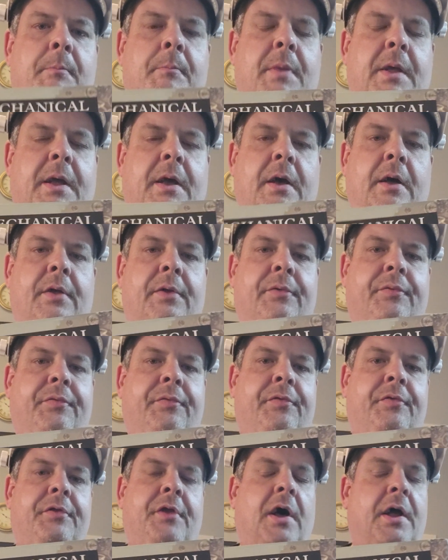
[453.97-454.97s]

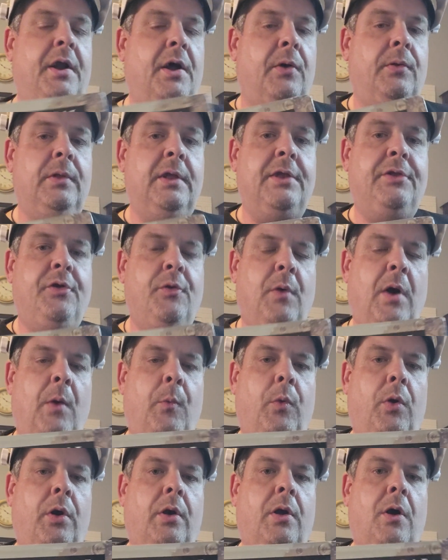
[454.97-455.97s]
because not only do I
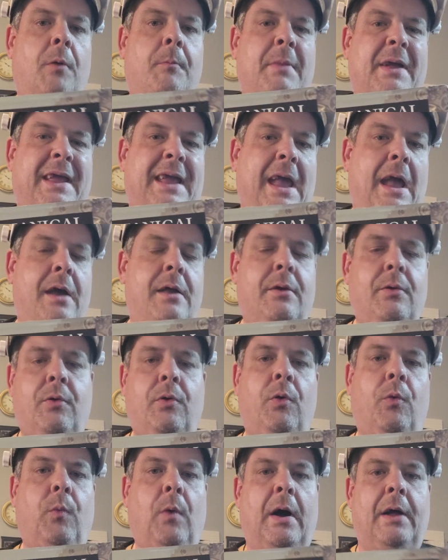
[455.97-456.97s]
work on
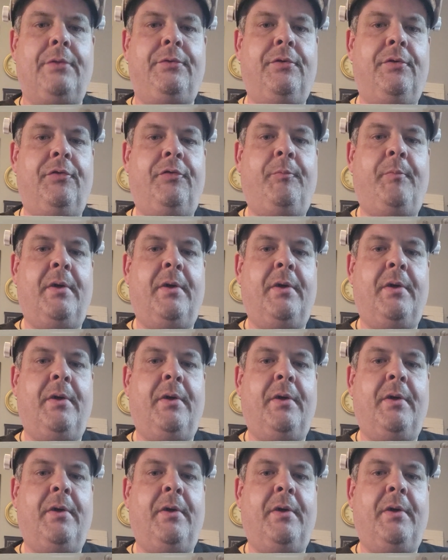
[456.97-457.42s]
mechanical watches,